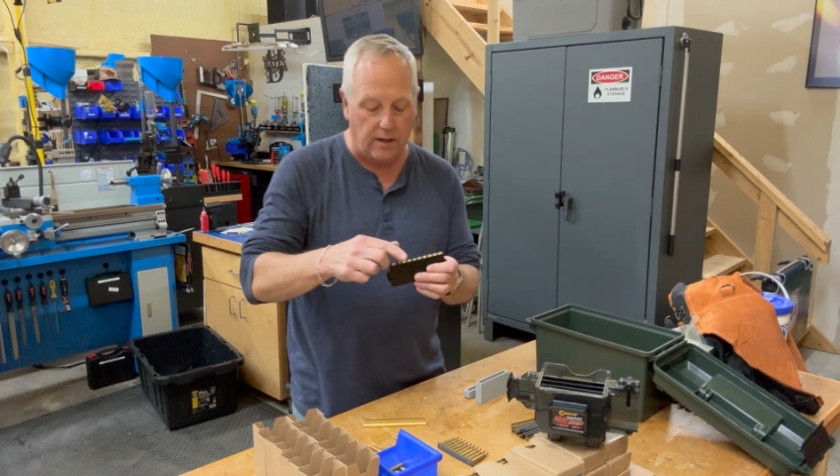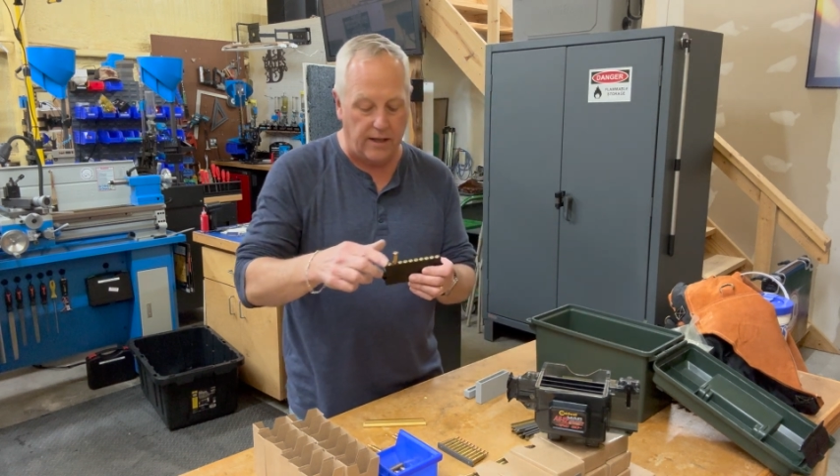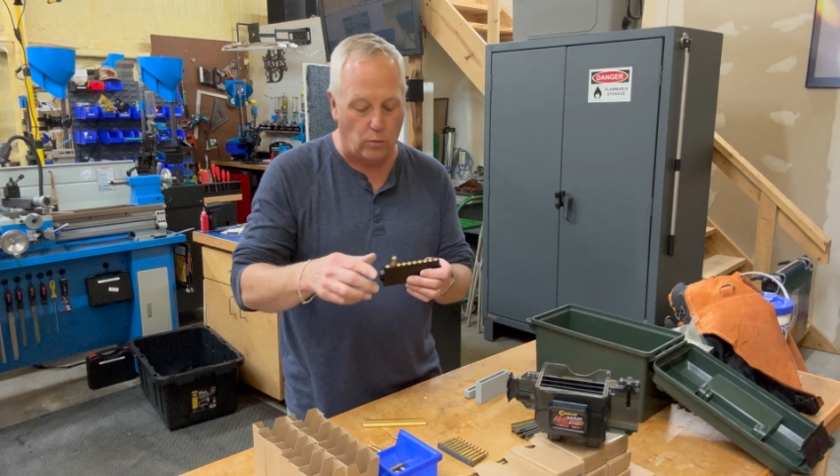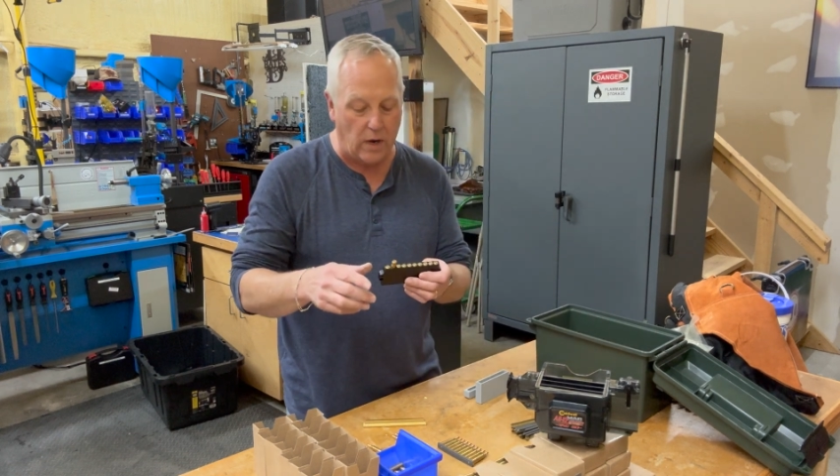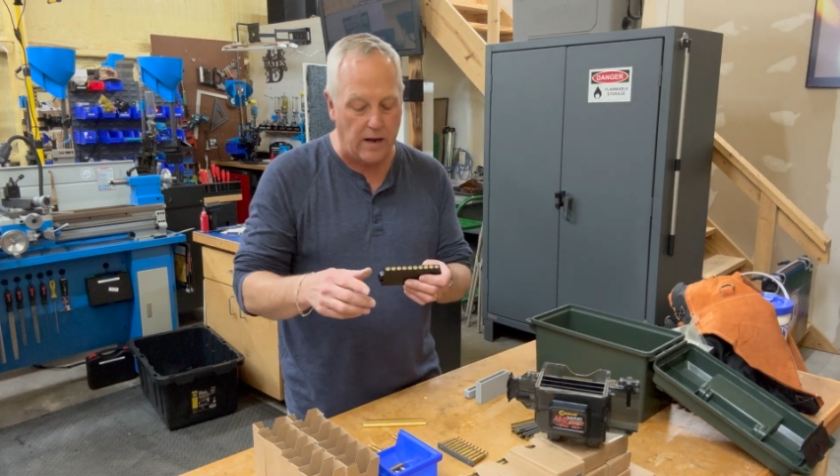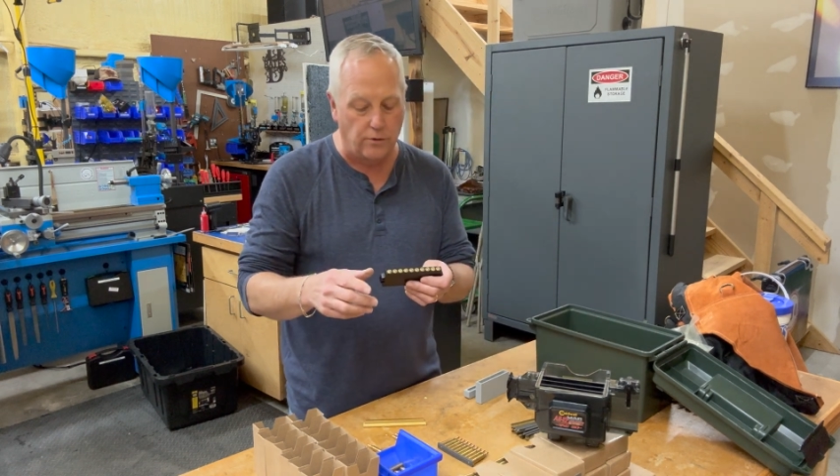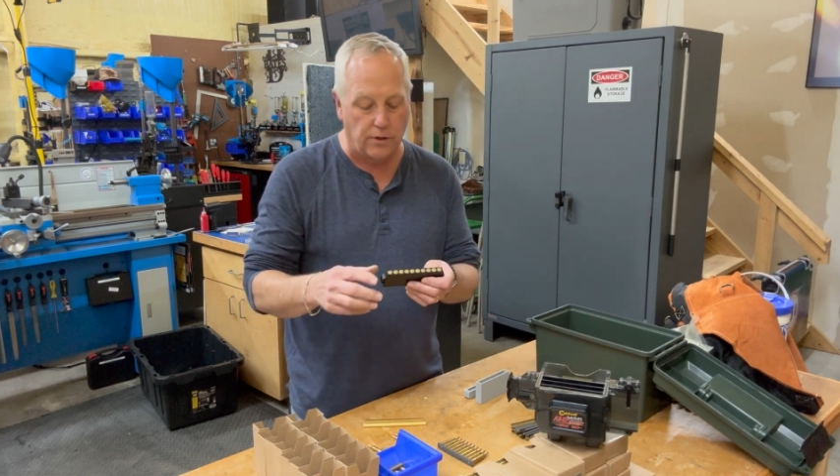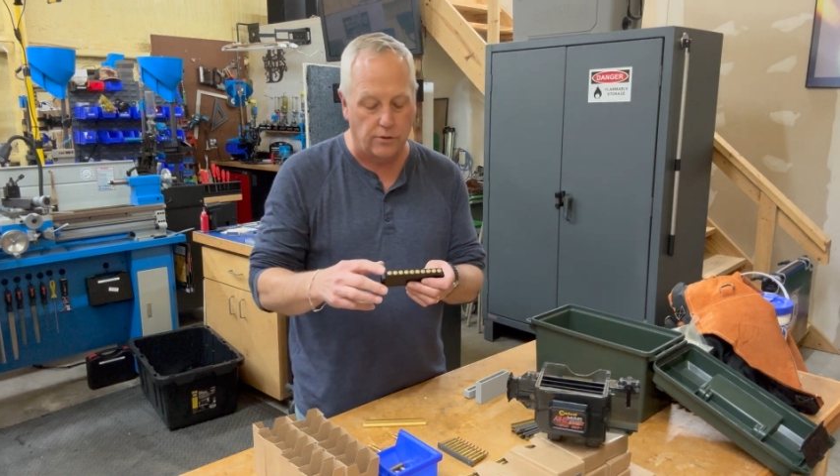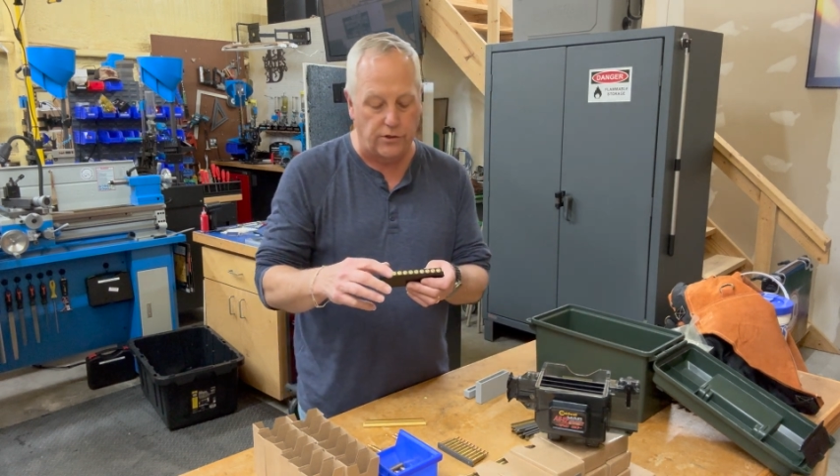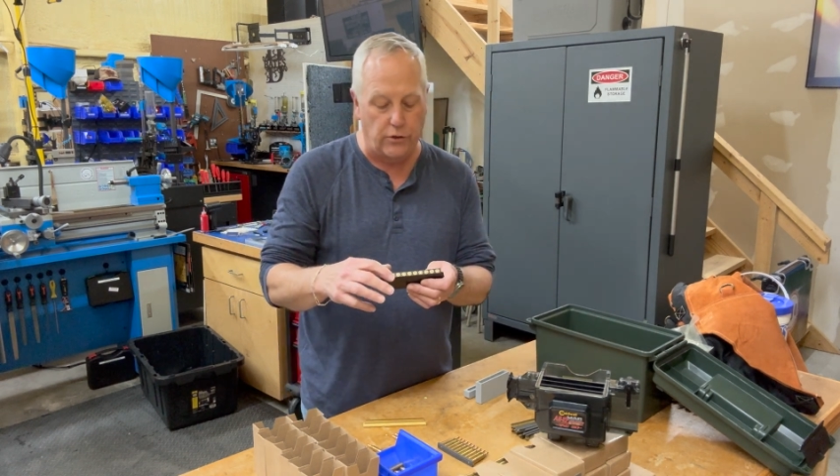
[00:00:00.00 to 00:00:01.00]
a round
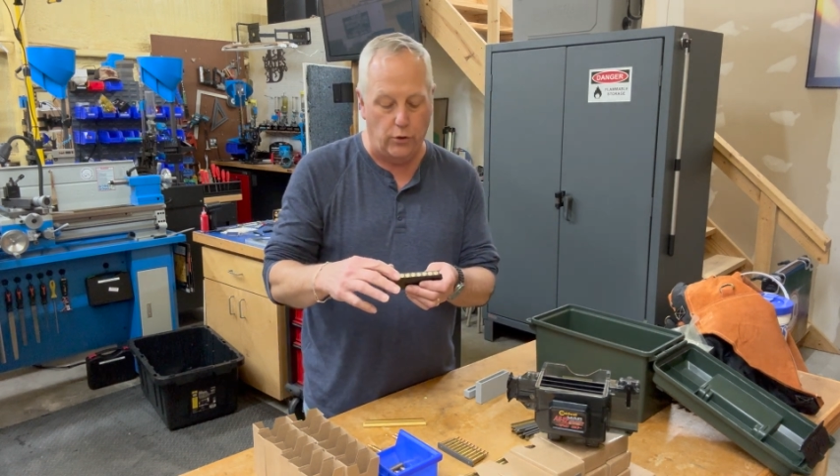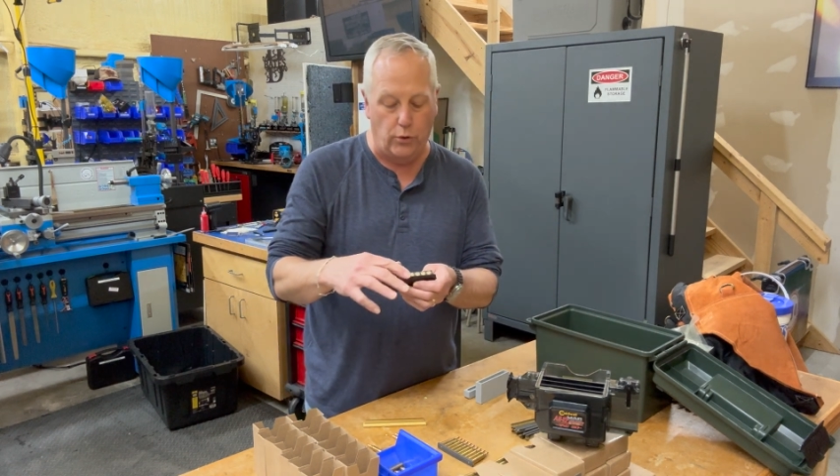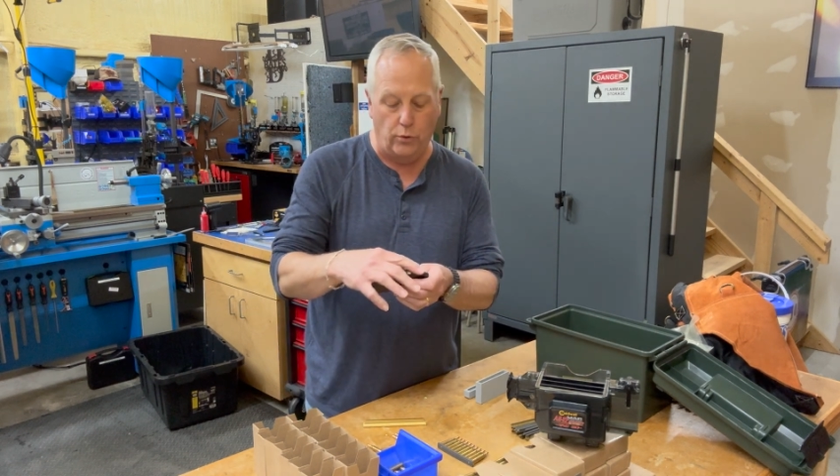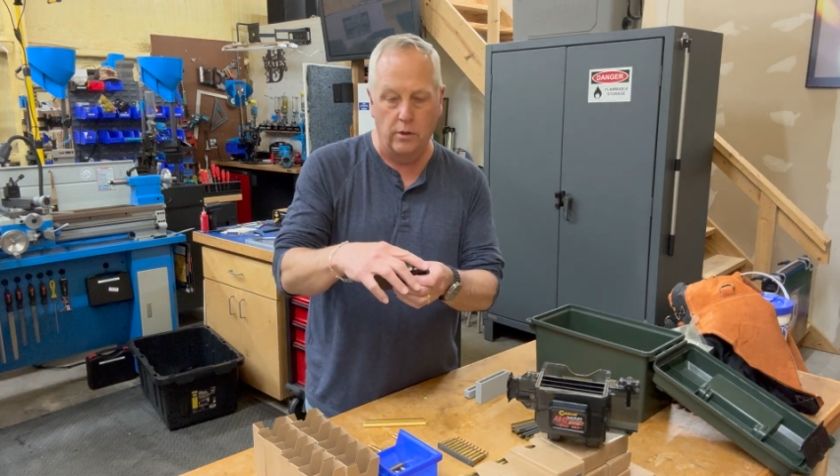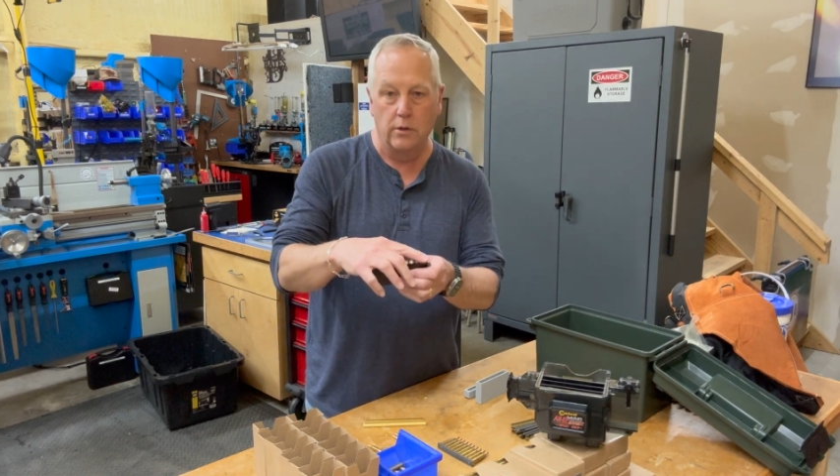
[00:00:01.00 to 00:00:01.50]
or two